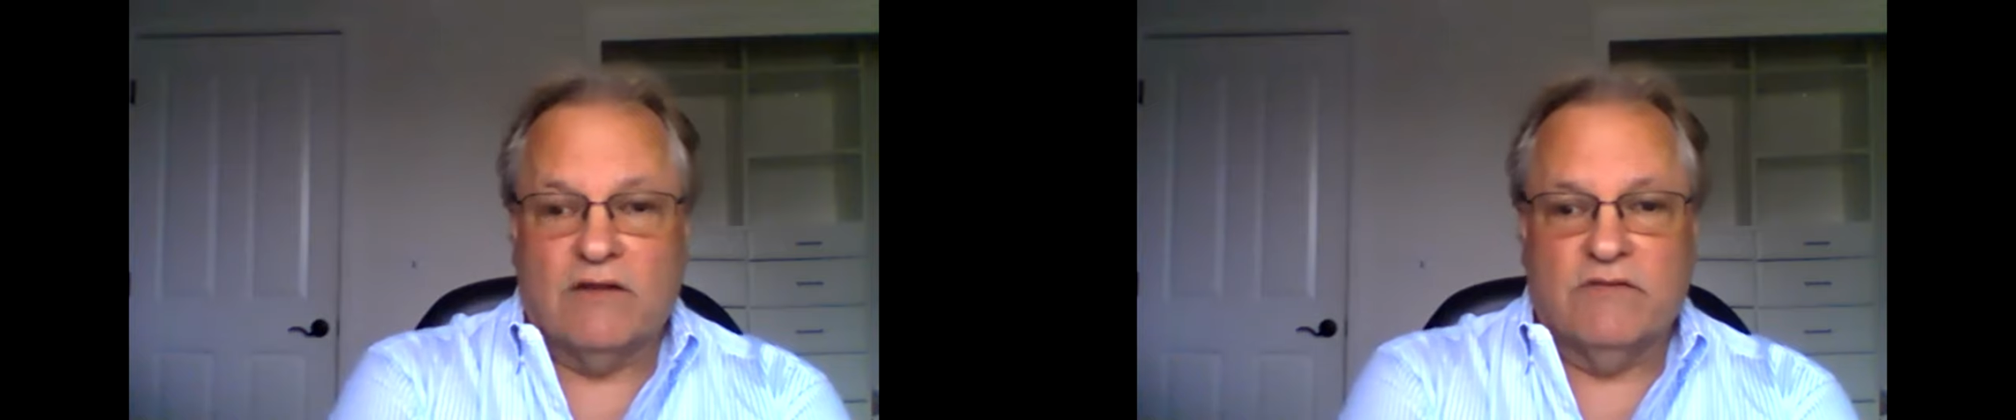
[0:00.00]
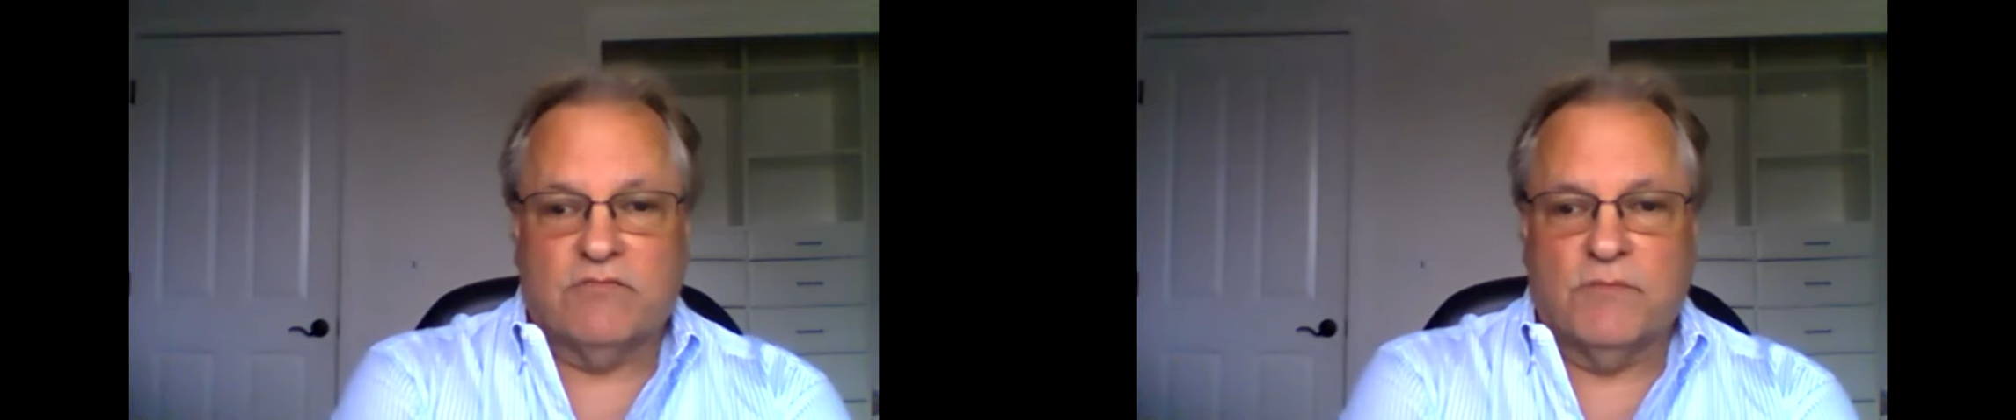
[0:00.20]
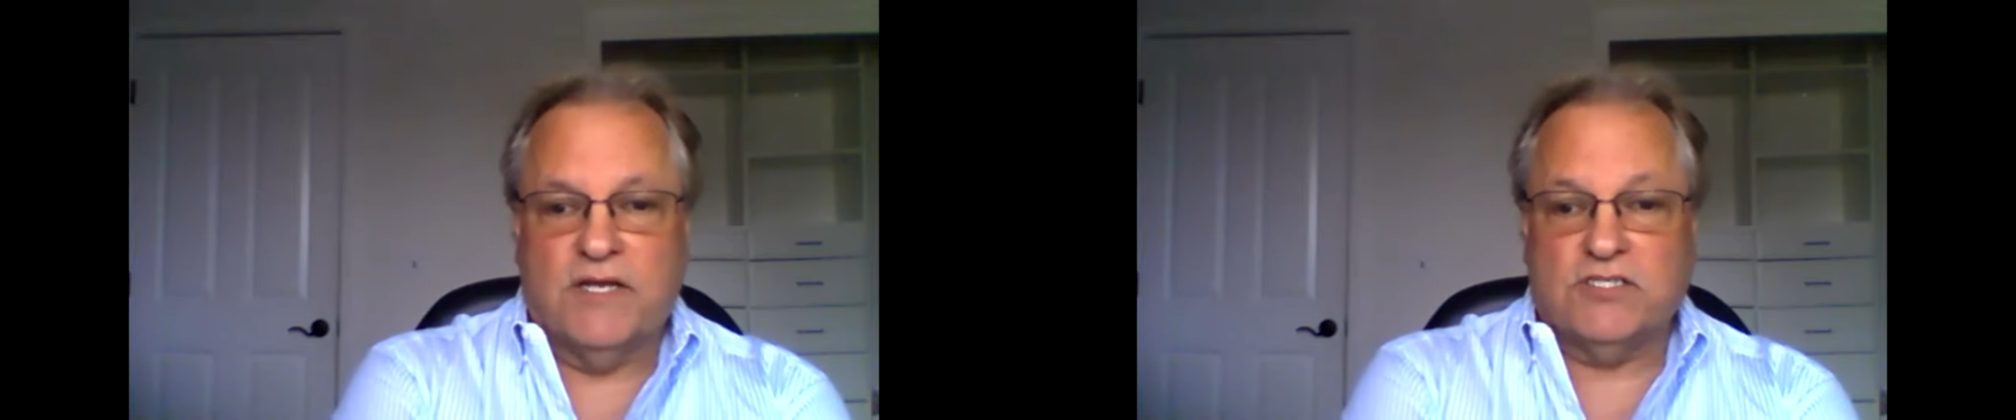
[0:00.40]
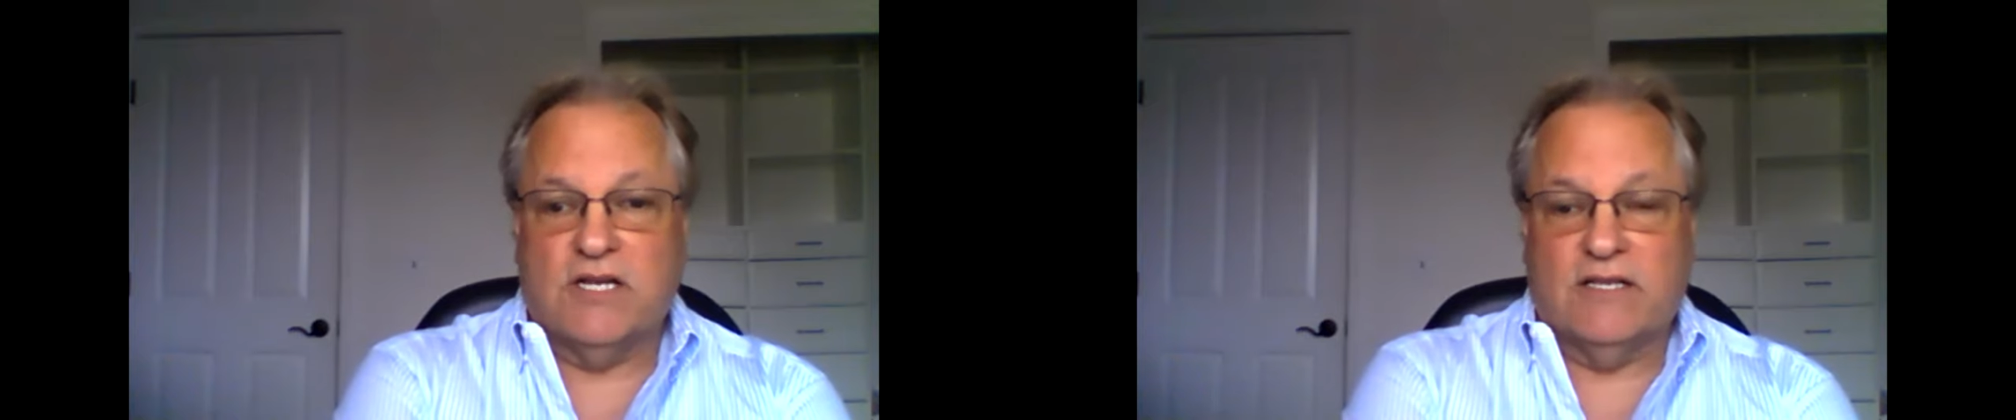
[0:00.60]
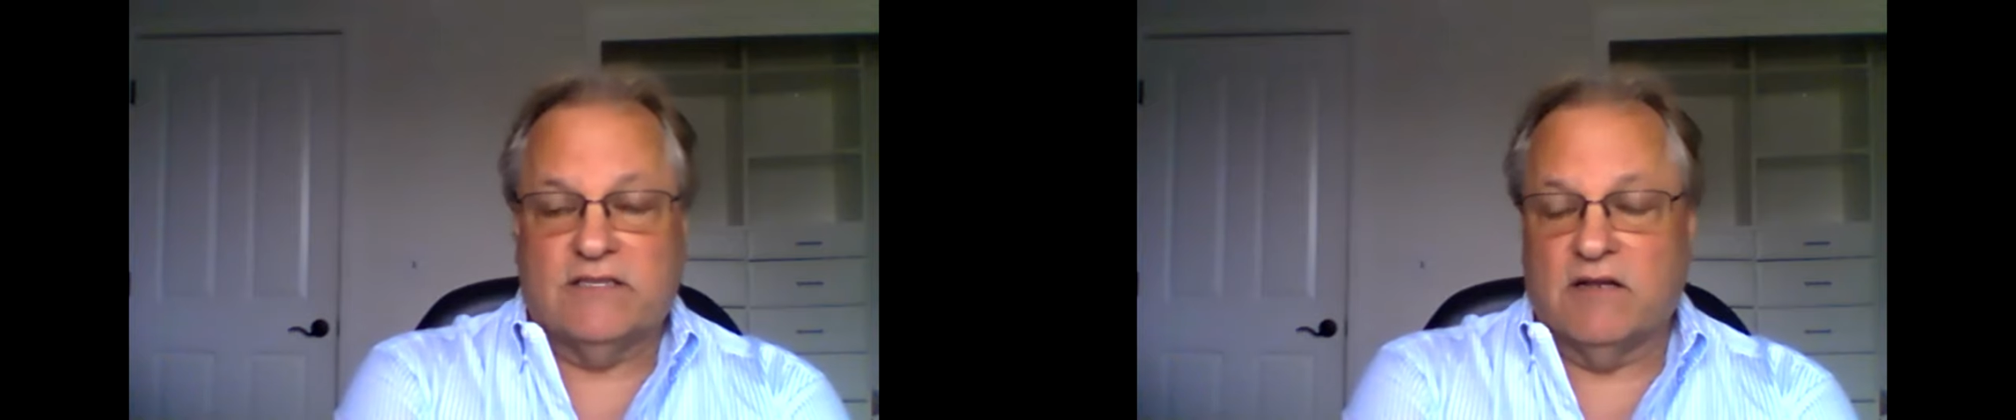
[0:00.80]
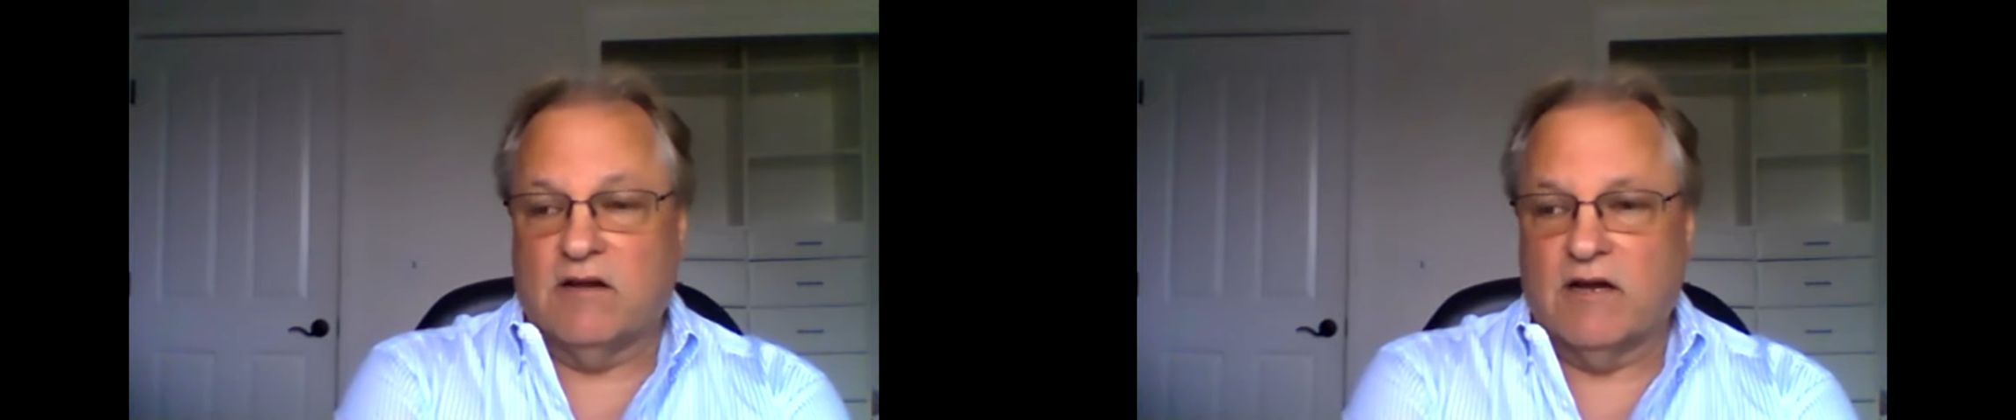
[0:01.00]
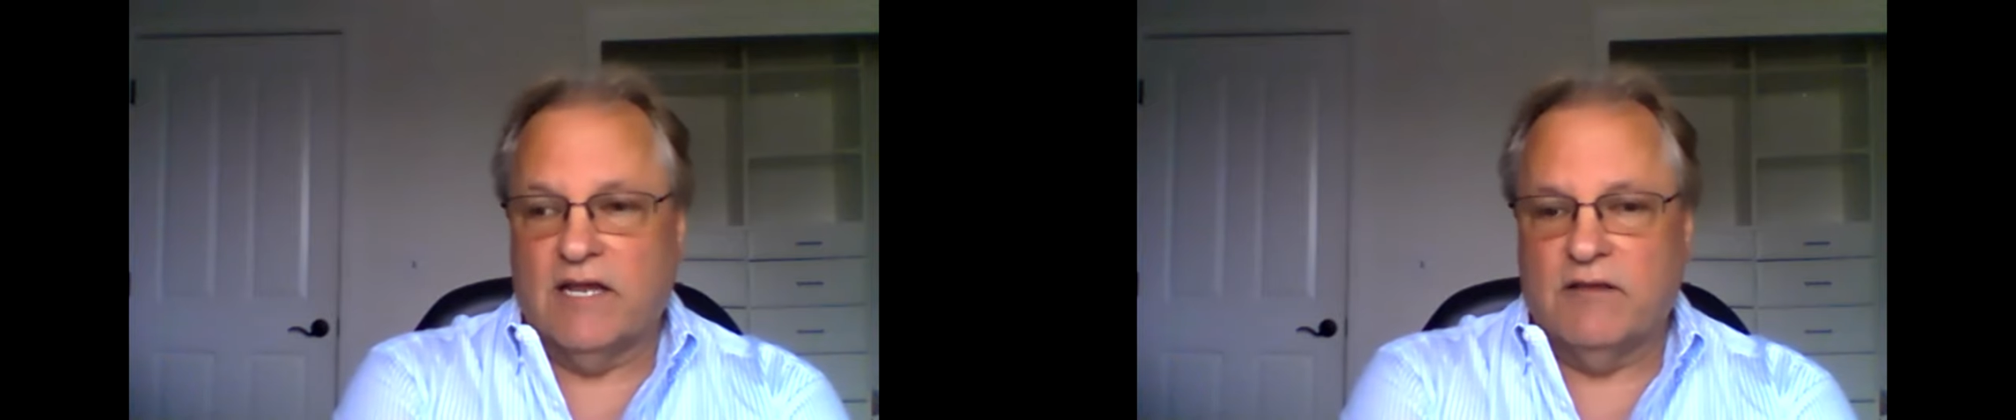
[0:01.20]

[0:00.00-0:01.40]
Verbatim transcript: of information out there,